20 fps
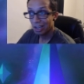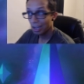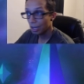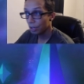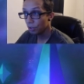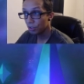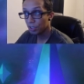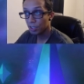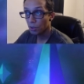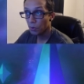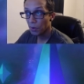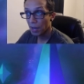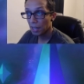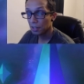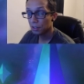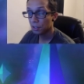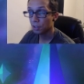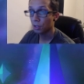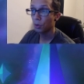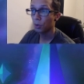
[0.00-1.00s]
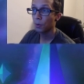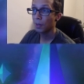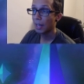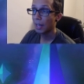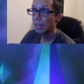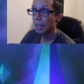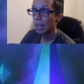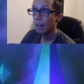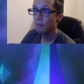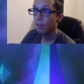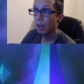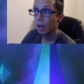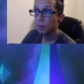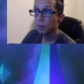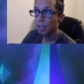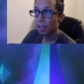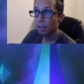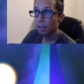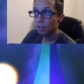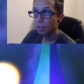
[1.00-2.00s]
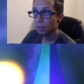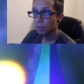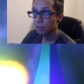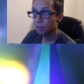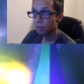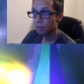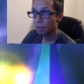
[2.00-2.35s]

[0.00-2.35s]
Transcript: You still got two light nat 5s out of this.